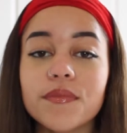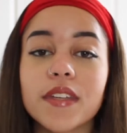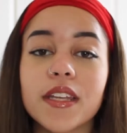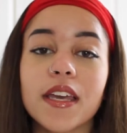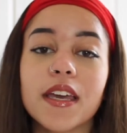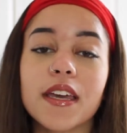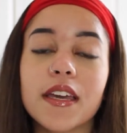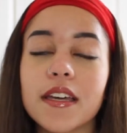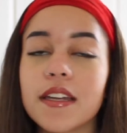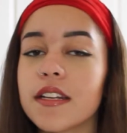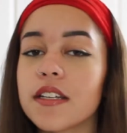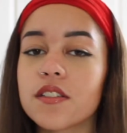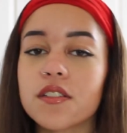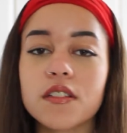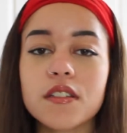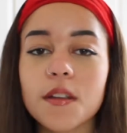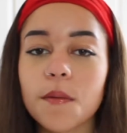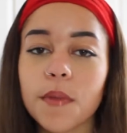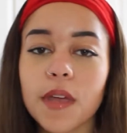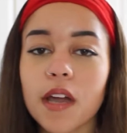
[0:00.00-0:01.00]
And it's
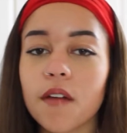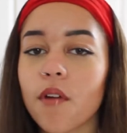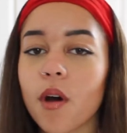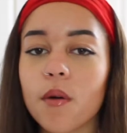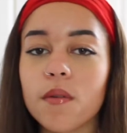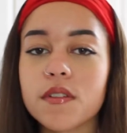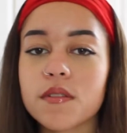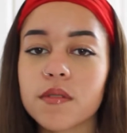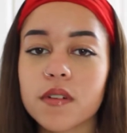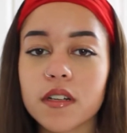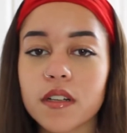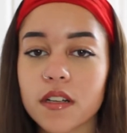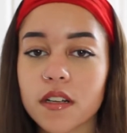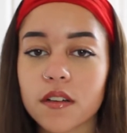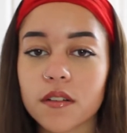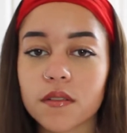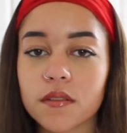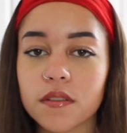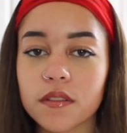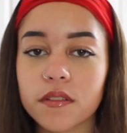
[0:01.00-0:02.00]
just something I've always wanted to
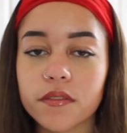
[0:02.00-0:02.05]
do.